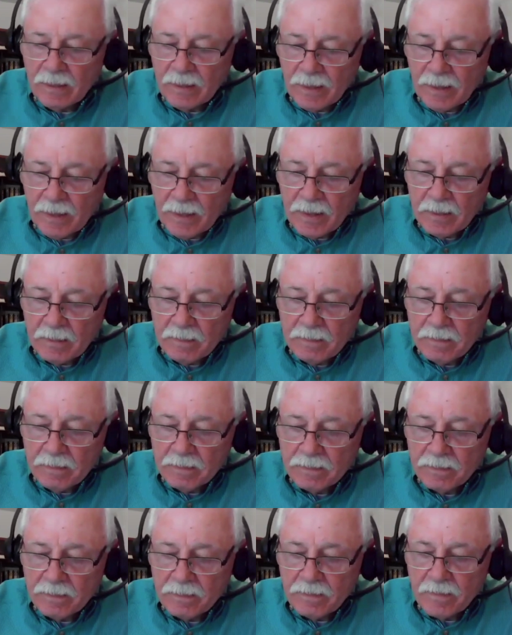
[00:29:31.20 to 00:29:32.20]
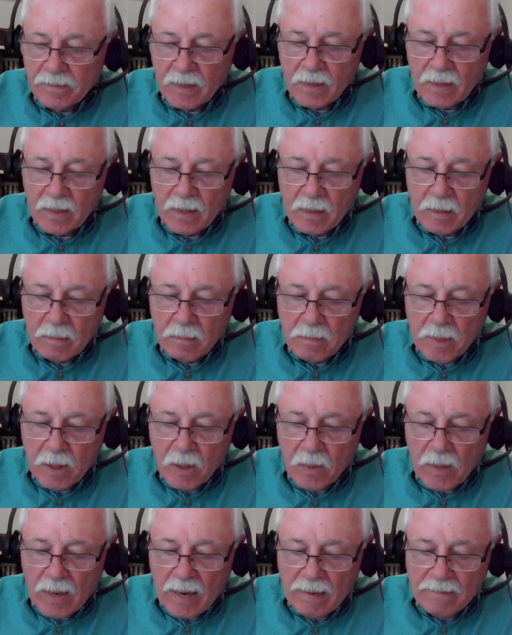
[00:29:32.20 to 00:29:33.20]
Edom,
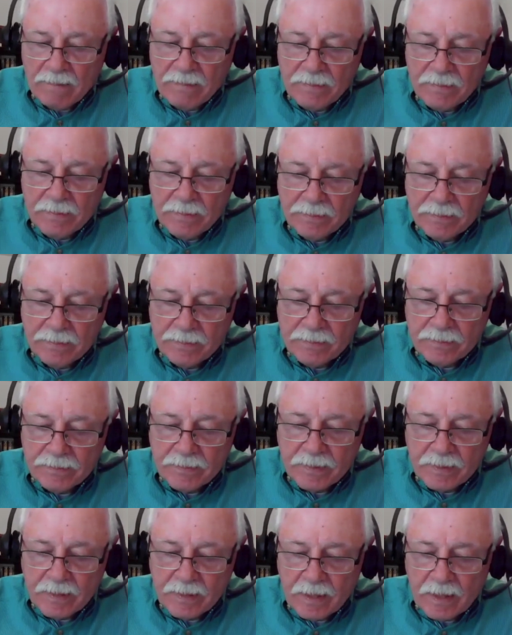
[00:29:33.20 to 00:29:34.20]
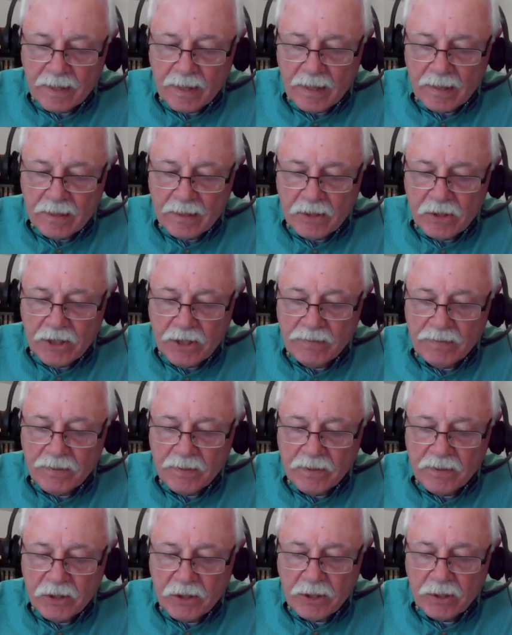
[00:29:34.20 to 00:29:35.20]
Moab, and the chief
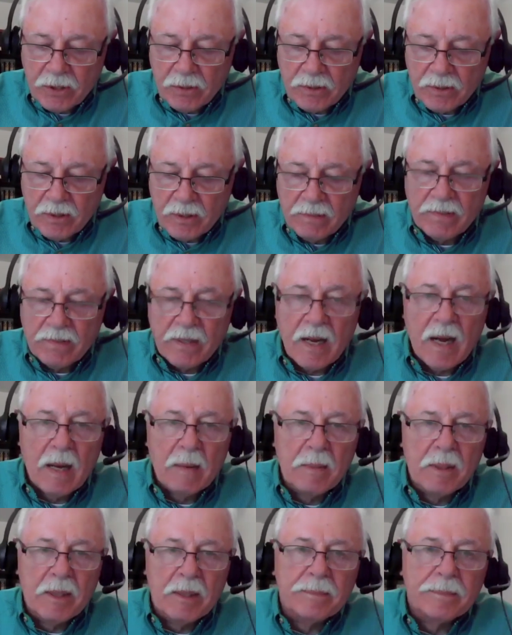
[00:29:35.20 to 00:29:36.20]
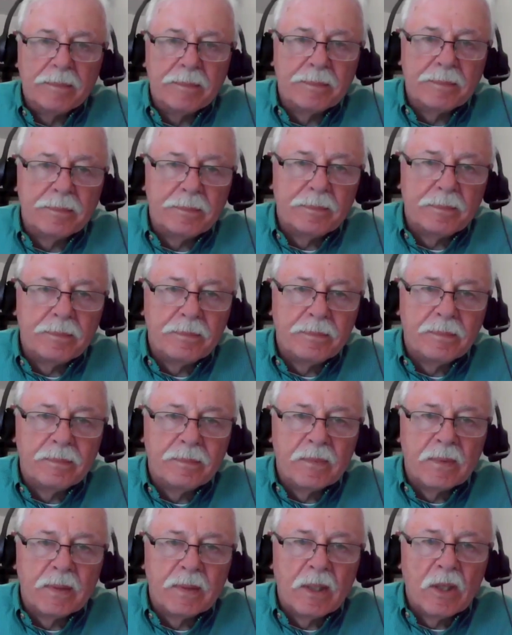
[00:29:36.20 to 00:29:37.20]
of the children of Ammon.
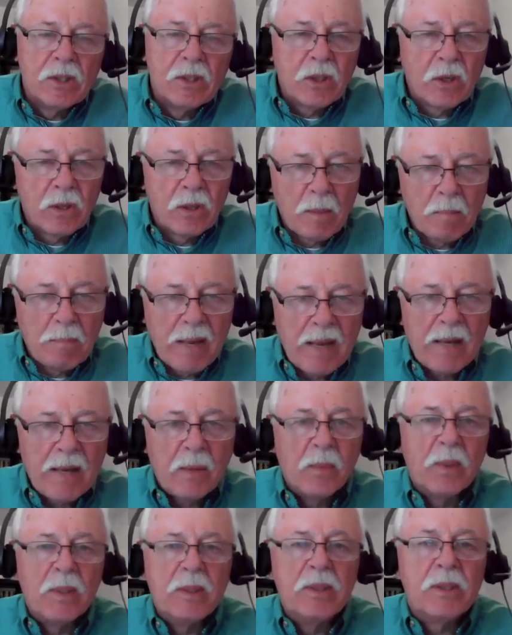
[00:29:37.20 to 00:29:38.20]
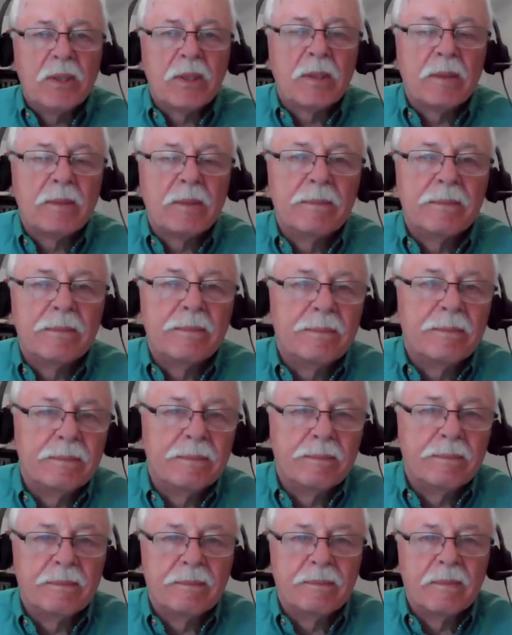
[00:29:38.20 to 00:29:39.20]
So the Bedouins,
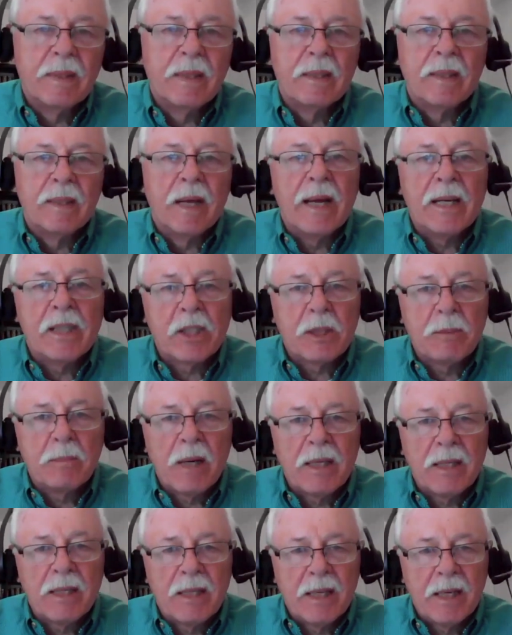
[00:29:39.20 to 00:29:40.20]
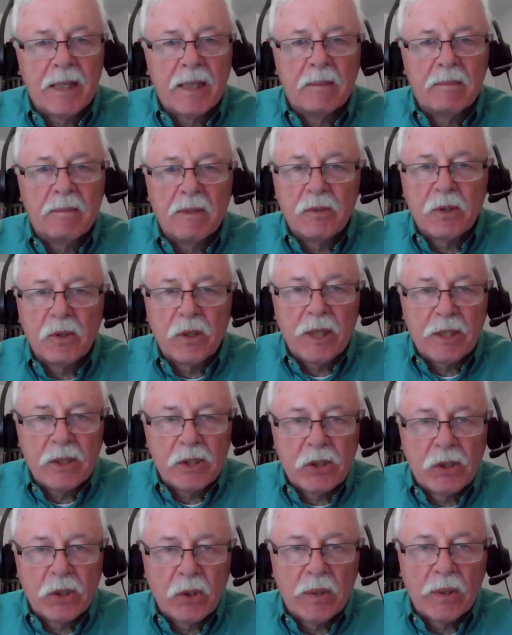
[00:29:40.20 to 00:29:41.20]
the Hashemite kingdom of
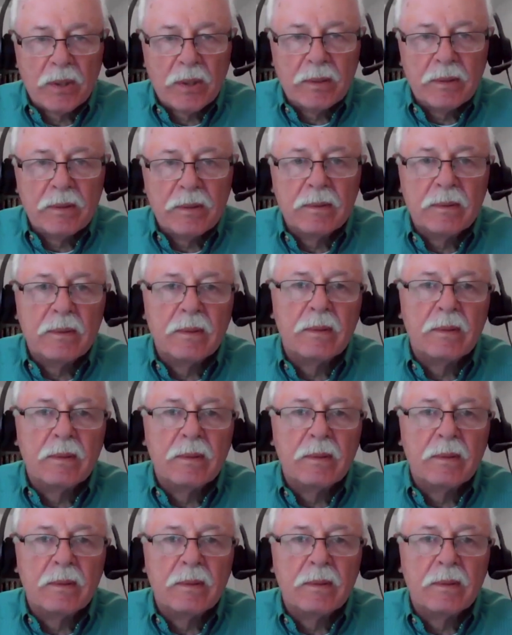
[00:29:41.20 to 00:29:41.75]
Transjordan,